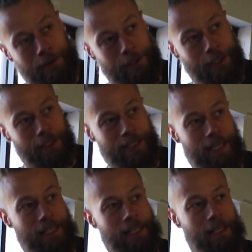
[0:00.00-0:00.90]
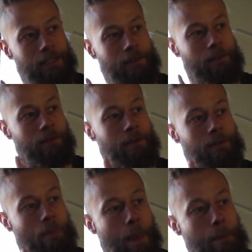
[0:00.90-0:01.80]
just adding in
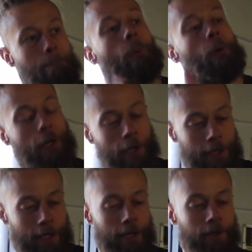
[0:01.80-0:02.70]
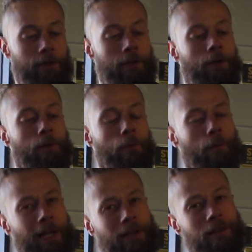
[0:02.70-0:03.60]
more cardio,
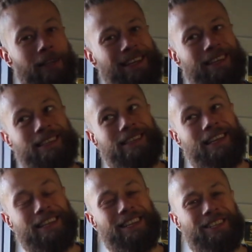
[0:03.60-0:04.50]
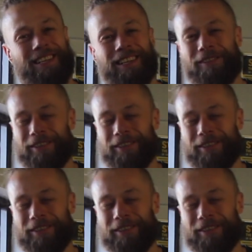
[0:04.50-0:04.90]
when is essentially enough?